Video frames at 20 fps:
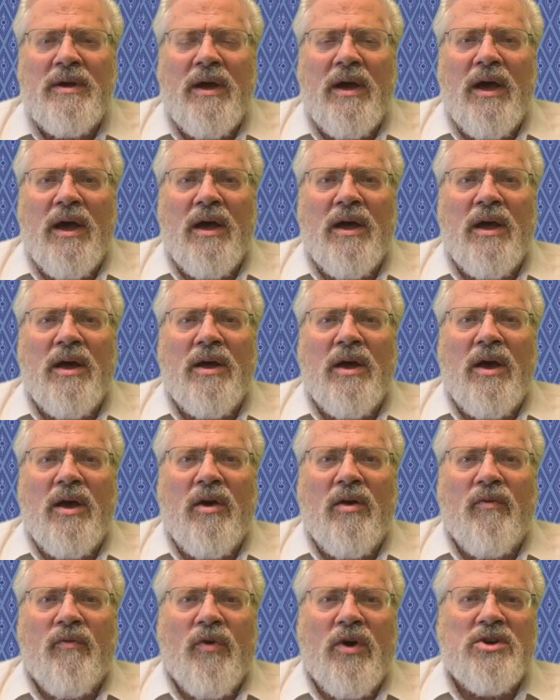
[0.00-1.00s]

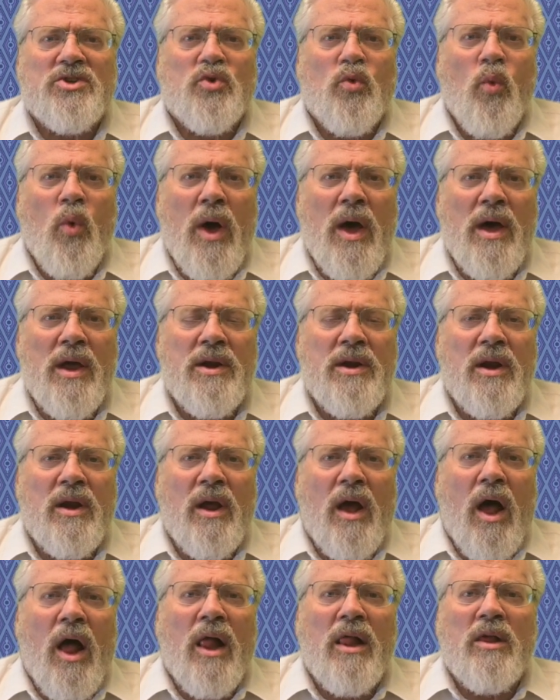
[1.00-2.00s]
verse 1,
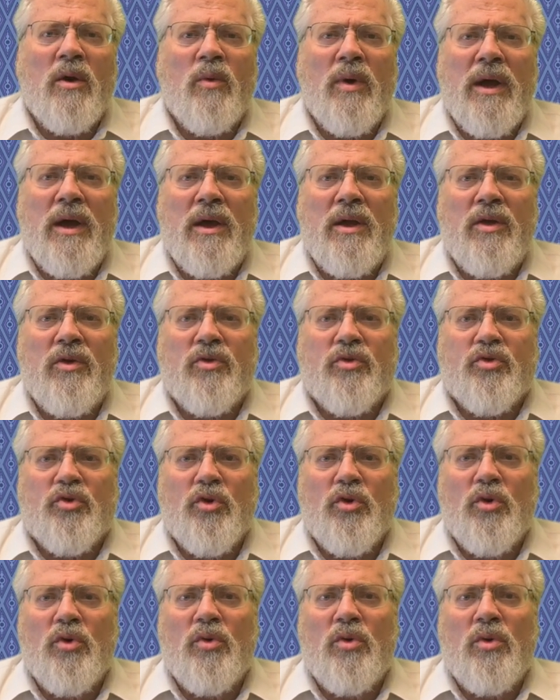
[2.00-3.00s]
all the way
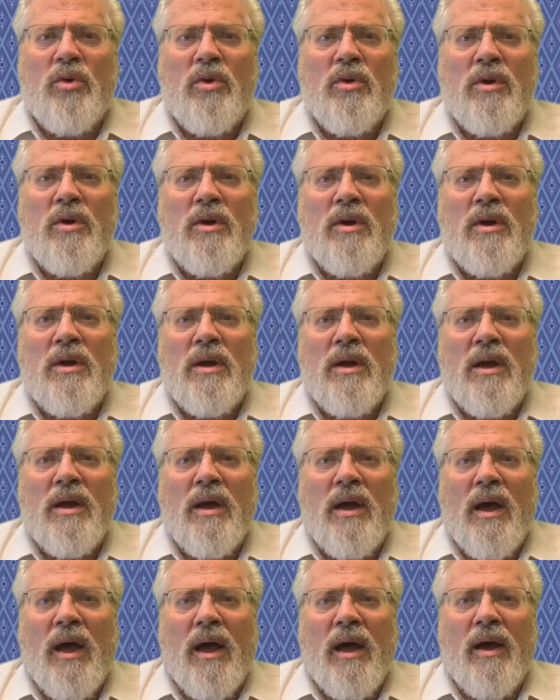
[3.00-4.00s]
through
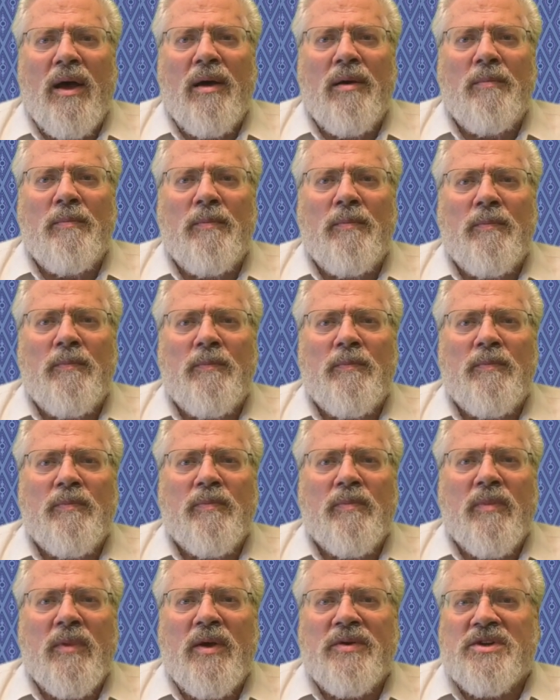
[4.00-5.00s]

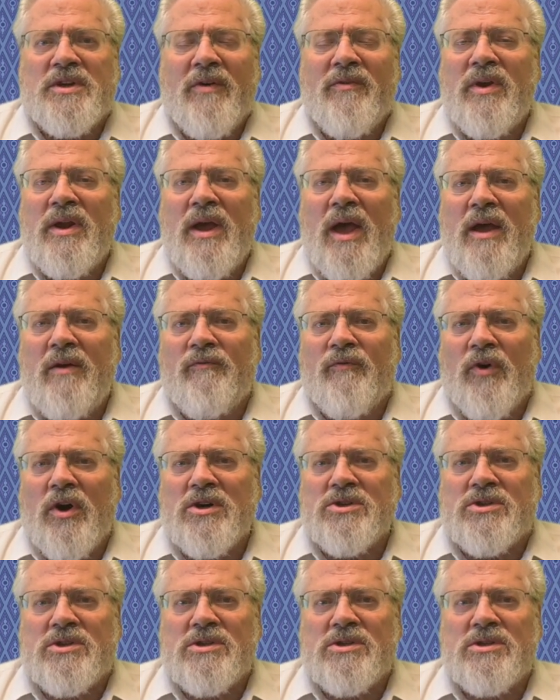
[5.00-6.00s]
78
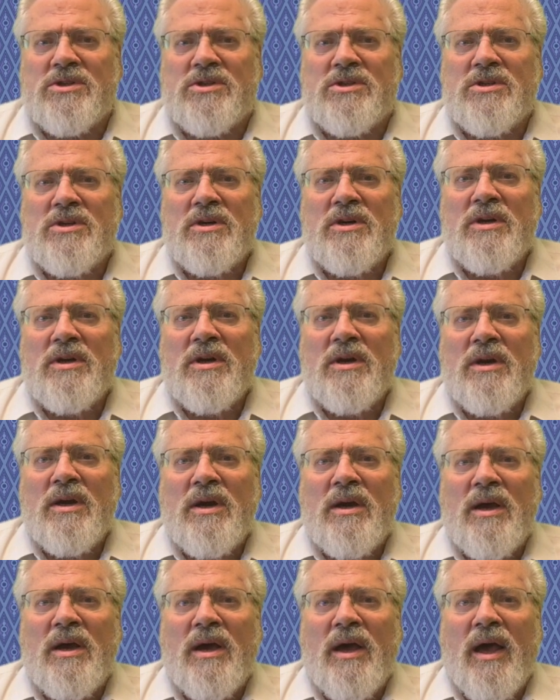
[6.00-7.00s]
verses,
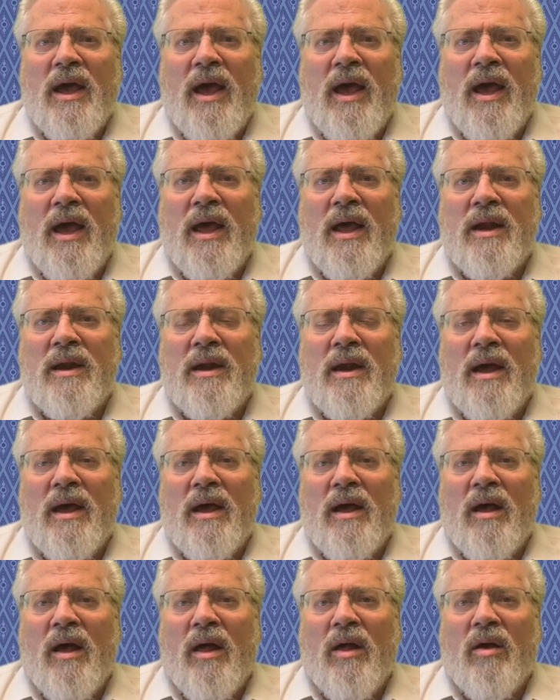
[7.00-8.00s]
and
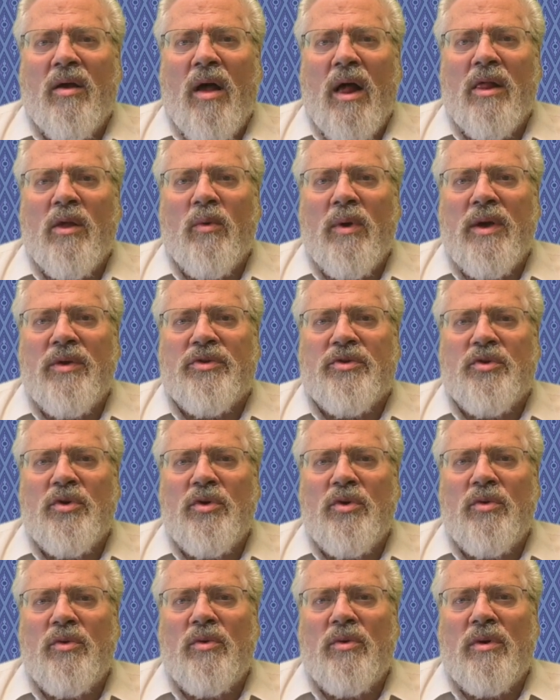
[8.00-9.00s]
all the way
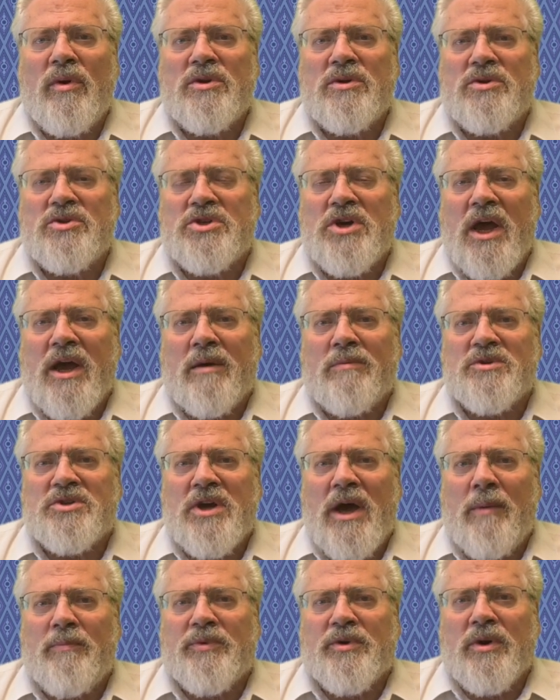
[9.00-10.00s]
through Jacob
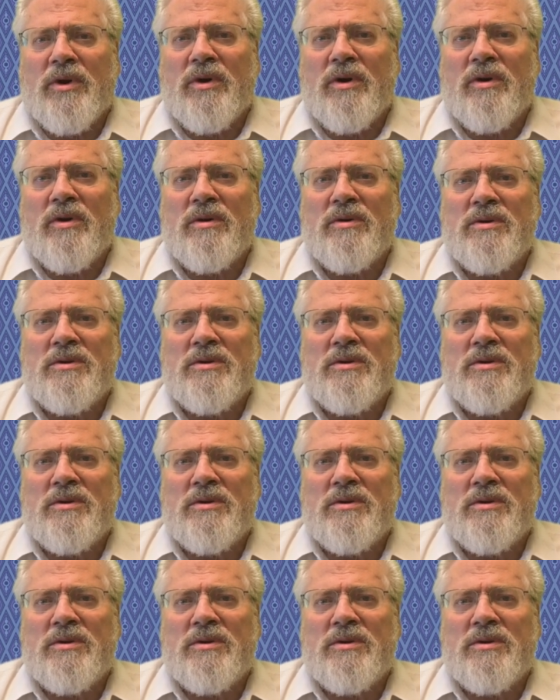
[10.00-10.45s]
chapter